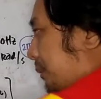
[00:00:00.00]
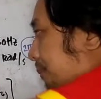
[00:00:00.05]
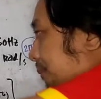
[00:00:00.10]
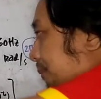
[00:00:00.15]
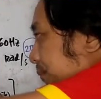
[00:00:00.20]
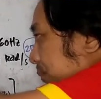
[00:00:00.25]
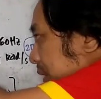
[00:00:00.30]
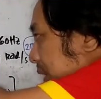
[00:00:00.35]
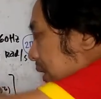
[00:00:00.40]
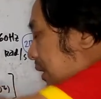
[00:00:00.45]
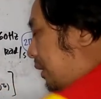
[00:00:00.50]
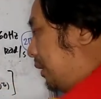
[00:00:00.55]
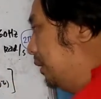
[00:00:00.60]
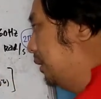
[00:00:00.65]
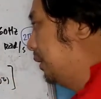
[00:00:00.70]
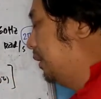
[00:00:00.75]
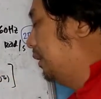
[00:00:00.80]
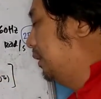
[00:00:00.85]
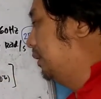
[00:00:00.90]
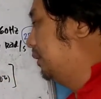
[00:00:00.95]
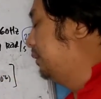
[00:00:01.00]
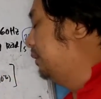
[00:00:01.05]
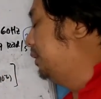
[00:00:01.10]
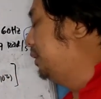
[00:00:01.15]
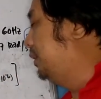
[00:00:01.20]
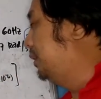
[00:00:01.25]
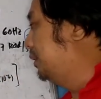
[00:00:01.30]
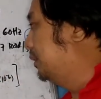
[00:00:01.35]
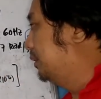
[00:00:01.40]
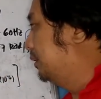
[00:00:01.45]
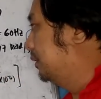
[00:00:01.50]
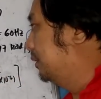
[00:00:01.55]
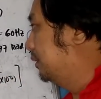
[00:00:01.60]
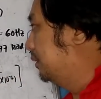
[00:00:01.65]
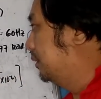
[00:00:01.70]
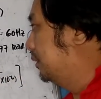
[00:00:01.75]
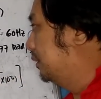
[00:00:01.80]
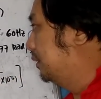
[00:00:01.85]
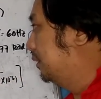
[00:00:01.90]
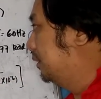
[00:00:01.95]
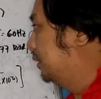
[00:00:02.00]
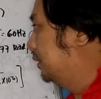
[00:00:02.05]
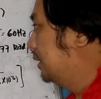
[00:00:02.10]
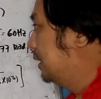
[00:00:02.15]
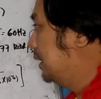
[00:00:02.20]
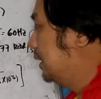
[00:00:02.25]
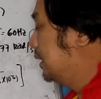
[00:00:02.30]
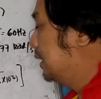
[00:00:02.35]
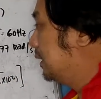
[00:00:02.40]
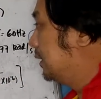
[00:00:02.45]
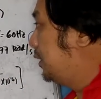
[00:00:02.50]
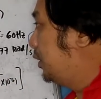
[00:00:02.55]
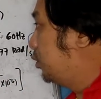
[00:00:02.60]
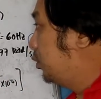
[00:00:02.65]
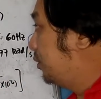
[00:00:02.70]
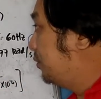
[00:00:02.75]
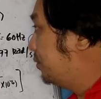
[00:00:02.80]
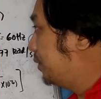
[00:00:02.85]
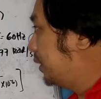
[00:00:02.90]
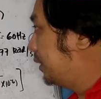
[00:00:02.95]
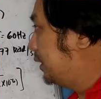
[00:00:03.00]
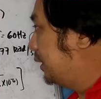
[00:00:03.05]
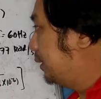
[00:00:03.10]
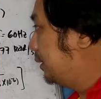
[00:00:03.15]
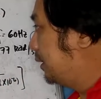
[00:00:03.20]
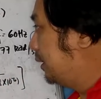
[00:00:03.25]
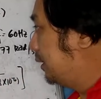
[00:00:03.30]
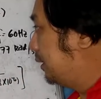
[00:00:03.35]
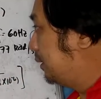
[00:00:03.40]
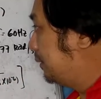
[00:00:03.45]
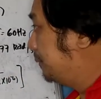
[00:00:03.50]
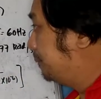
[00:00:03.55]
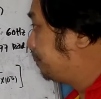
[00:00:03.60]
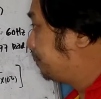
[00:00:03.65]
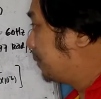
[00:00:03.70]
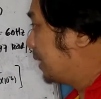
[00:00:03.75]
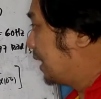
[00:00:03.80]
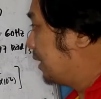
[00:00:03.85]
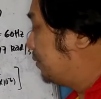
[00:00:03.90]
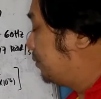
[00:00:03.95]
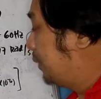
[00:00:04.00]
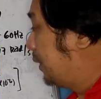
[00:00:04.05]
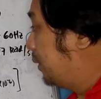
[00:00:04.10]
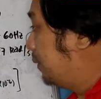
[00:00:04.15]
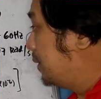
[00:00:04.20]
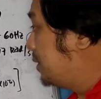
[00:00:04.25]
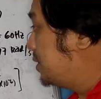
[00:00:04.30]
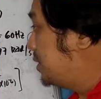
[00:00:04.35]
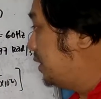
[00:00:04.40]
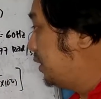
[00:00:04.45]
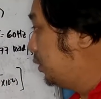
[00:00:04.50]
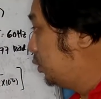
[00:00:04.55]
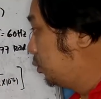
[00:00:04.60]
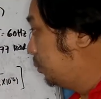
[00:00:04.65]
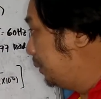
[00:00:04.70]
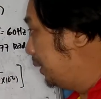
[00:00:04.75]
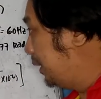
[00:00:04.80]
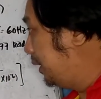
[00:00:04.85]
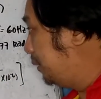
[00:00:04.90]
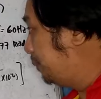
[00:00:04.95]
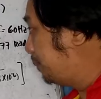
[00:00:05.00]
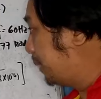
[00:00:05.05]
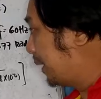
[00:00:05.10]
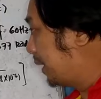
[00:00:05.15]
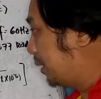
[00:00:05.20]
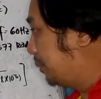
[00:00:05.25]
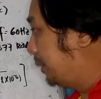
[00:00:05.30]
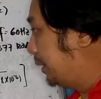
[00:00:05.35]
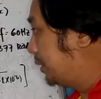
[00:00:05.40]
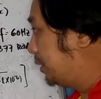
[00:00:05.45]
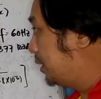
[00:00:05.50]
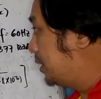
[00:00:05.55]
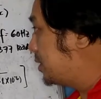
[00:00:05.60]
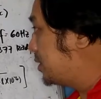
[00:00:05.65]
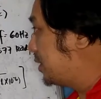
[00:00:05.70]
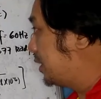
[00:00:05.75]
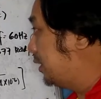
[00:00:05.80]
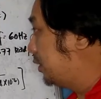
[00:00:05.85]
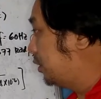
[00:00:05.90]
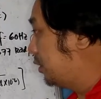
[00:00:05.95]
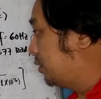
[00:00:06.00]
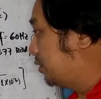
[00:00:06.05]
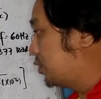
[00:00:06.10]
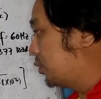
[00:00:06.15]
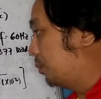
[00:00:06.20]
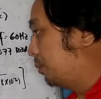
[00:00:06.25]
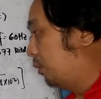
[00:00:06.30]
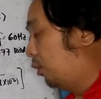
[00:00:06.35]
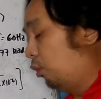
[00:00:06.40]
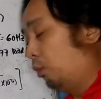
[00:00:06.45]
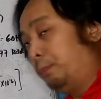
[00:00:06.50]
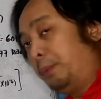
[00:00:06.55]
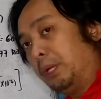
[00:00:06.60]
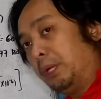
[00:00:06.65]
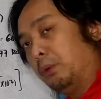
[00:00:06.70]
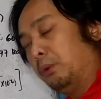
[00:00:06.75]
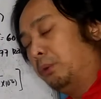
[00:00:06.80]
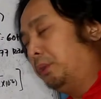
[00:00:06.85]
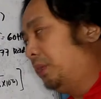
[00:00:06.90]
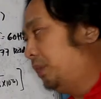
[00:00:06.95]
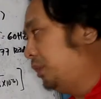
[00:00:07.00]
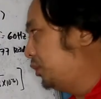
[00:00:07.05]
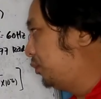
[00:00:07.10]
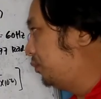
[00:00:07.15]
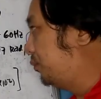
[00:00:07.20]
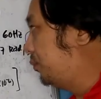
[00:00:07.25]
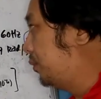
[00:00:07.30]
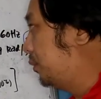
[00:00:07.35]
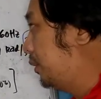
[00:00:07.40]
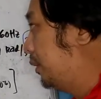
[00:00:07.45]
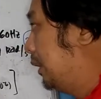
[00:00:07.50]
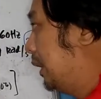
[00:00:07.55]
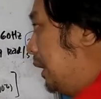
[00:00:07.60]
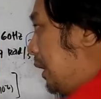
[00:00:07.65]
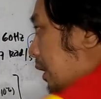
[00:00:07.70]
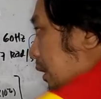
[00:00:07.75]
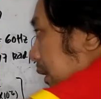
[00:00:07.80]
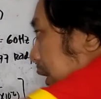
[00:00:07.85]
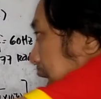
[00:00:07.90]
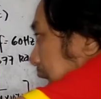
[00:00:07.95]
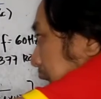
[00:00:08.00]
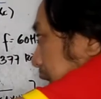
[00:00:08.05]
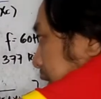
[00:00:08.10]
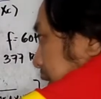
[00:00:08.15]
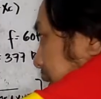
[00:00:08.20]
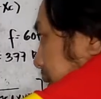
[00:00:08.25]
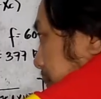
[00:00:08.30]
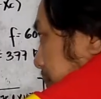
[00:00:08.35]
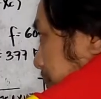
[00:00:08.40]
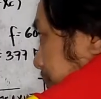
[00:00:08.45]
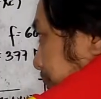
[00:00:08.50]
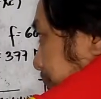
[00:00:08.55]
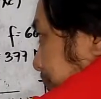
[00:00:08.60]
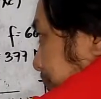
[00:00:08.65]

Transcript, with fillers: uh, uh, the uh, the converted uh, frequency domain parameters in terms of ohmic condition for reactive